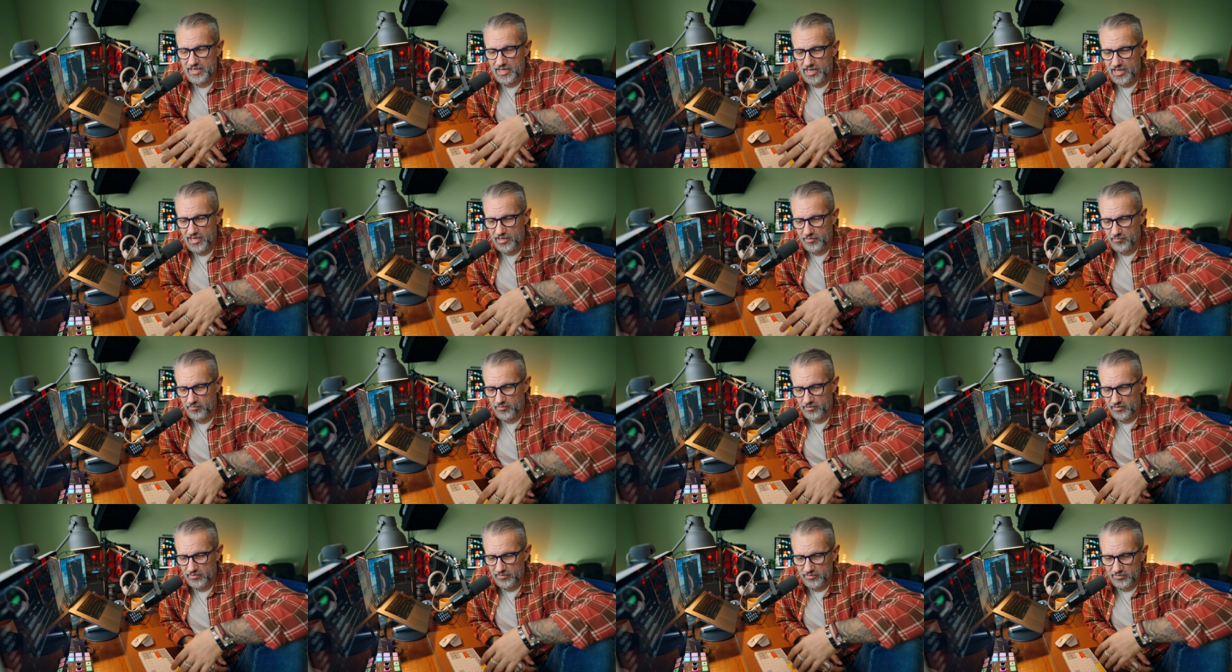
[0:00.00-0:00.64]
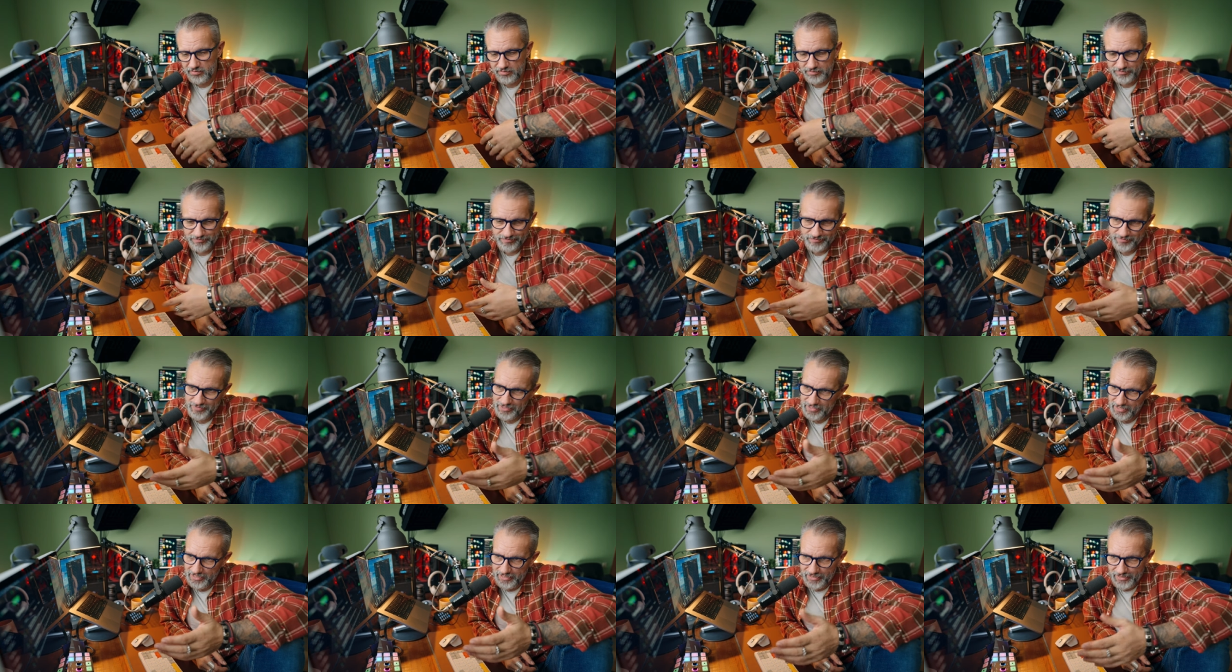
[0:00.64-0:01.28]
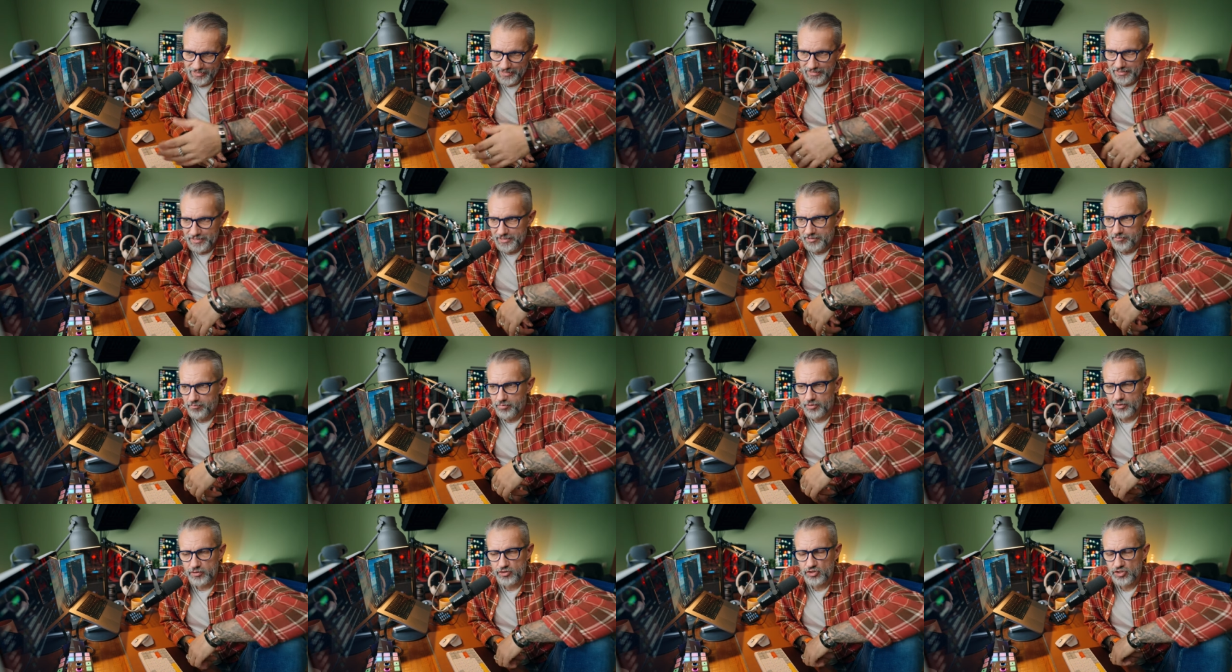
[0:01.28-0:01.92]
time on
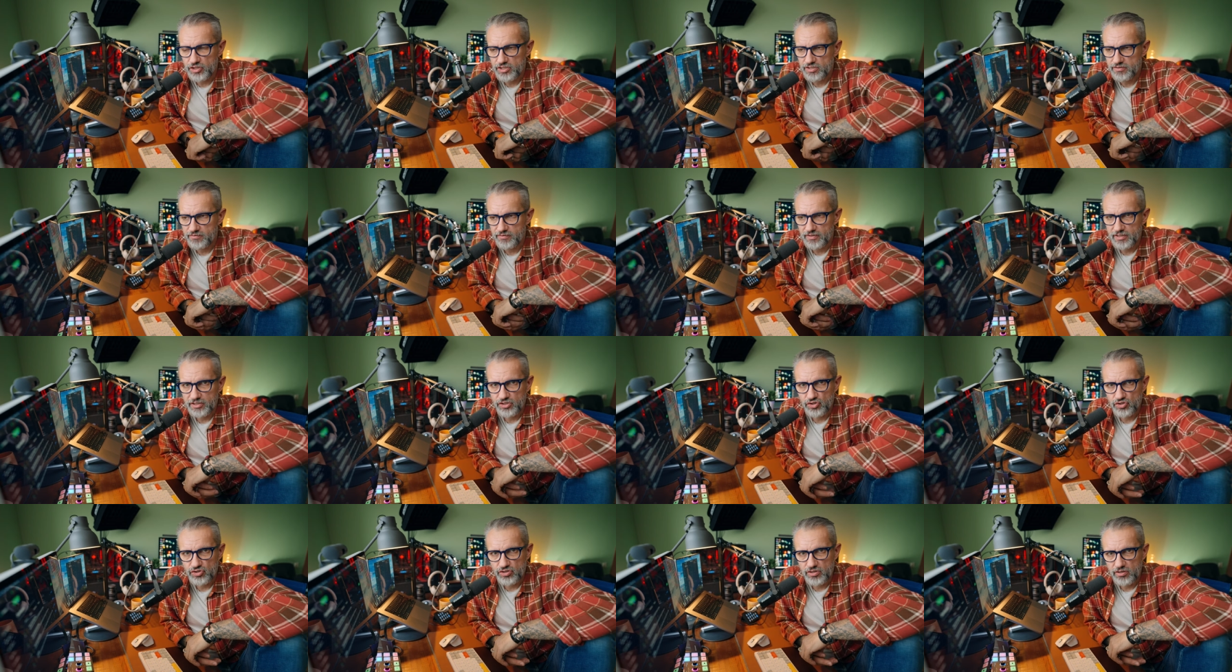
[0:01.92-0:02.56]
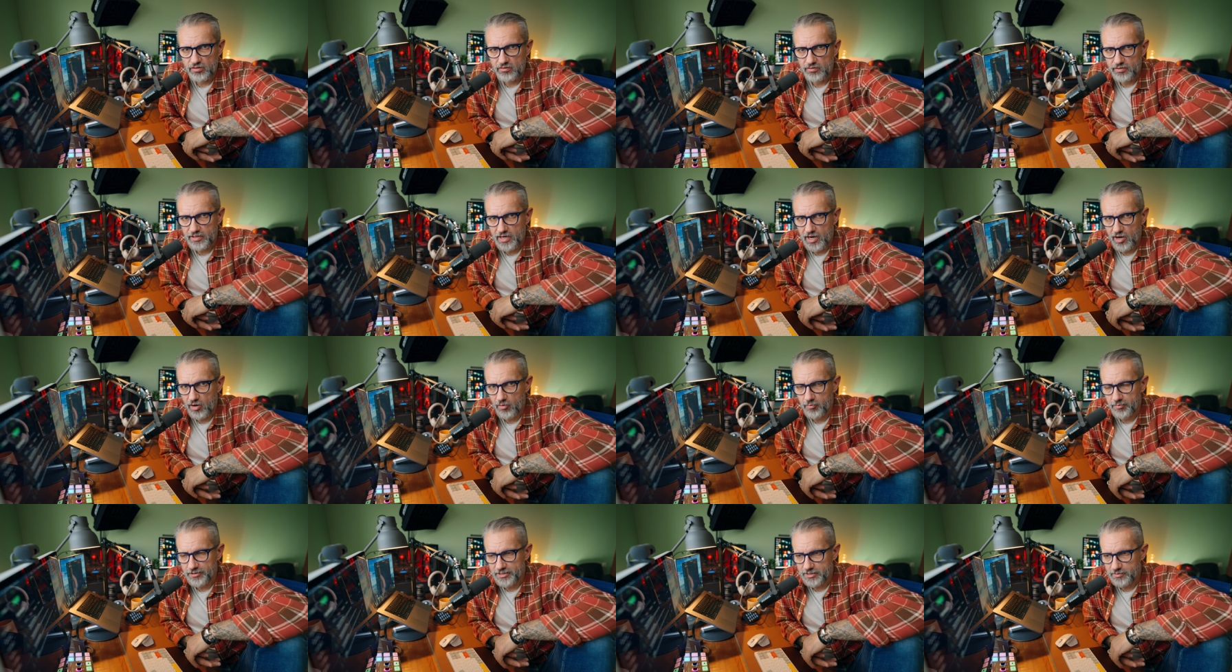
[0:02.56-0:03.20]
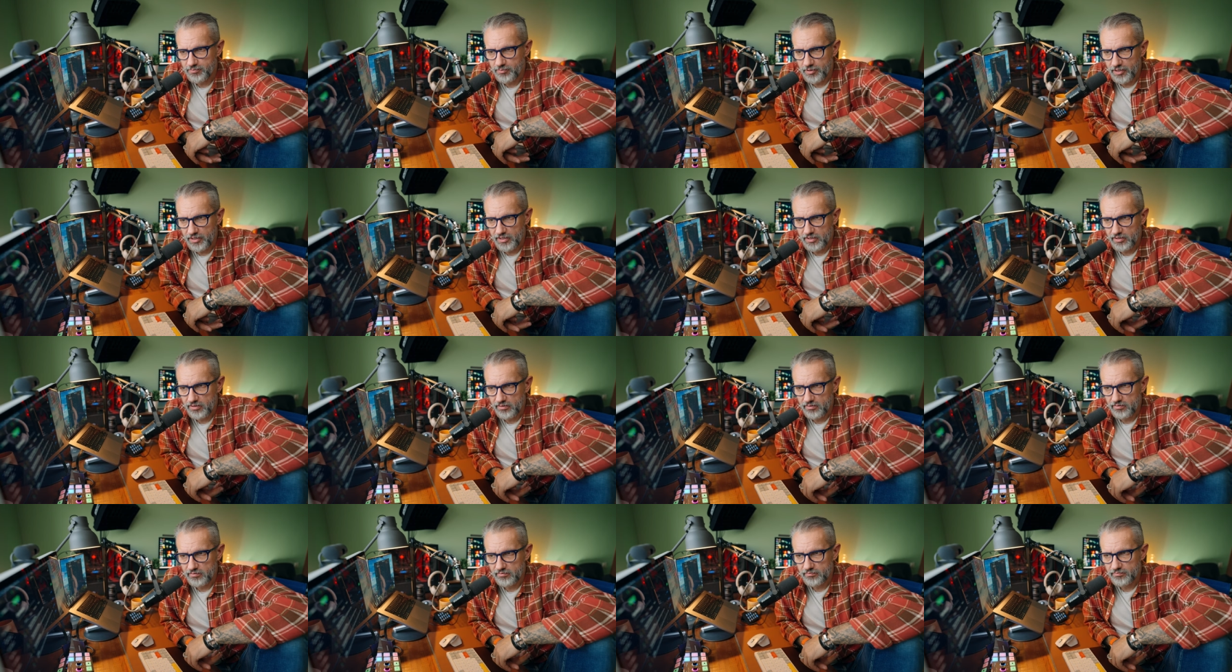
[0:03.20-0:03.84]
projects which don't have
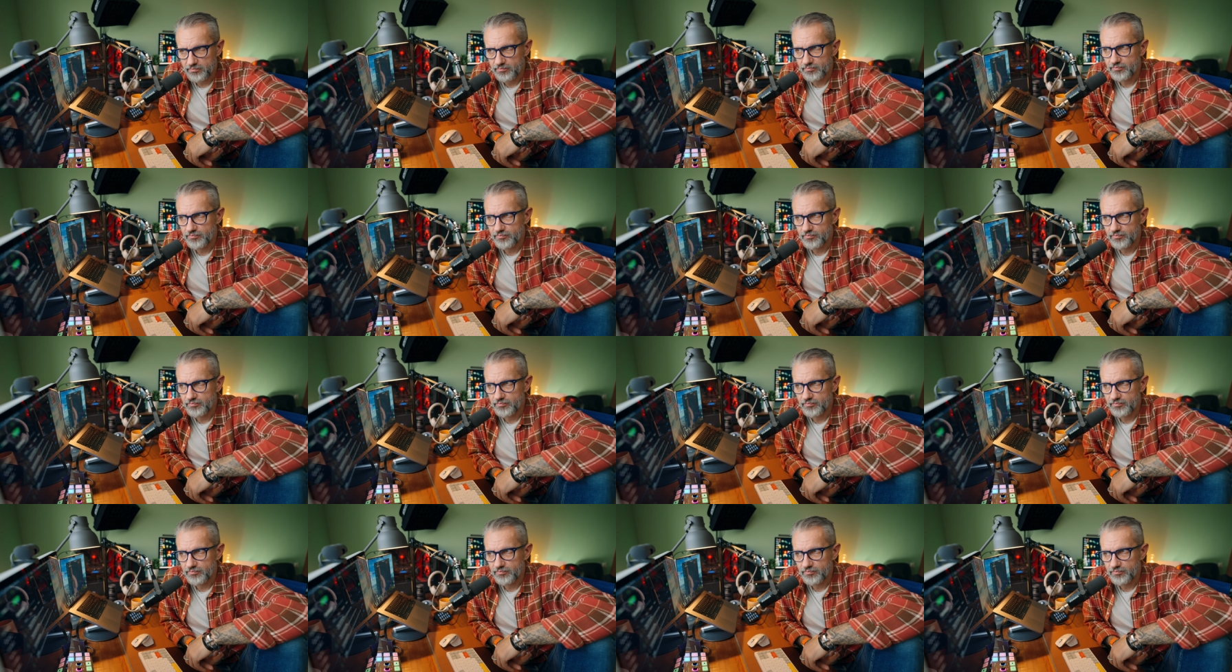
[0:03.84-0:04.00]
perspective.